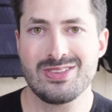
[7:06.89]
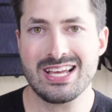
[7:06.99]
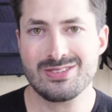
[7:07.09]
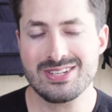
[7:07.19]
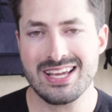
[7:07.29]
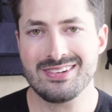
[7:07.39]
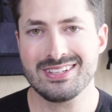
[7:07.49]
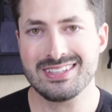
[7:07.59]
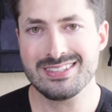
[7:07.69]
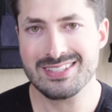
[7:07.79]
So thanks for taking a
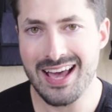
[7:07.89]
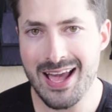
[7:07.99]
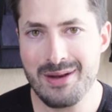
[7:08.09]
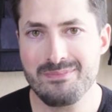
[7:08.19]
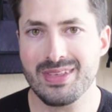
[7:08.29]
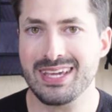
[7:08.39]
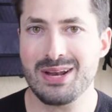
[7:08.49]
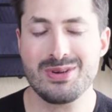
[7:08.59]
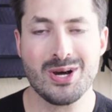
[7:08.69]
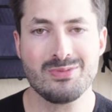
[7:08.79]
look at this guide.
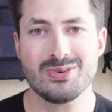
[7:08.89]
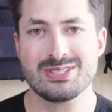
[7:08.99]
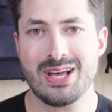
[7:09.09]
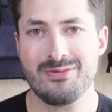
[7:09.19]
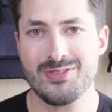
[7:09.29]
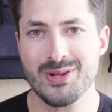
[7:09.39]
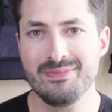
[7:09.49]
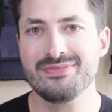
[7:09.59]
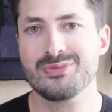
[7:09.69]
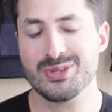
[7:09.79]
Again, we hope it was
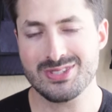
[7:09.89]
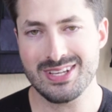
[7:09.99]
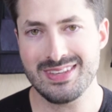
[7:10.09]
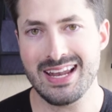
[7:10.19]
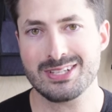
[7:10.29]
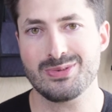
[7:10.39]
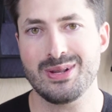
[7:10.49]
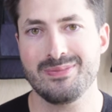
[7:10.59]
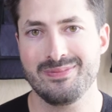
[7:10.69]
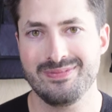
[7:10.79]
helpful. We'll see you in the next one.